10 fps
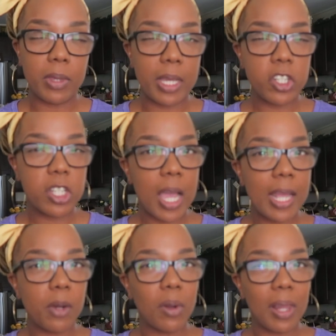They just
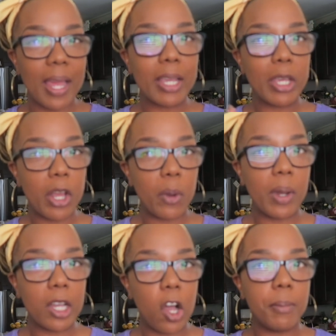kind of were like, you know
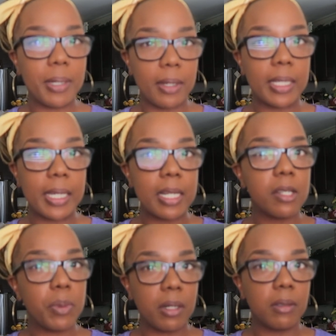what, calm down
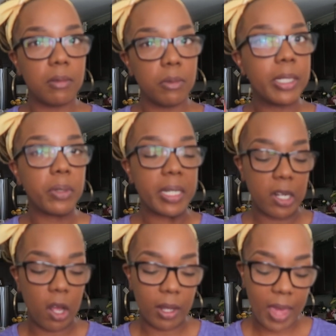ladies. We don't, we don't
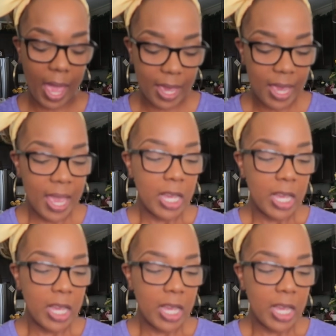need all of that.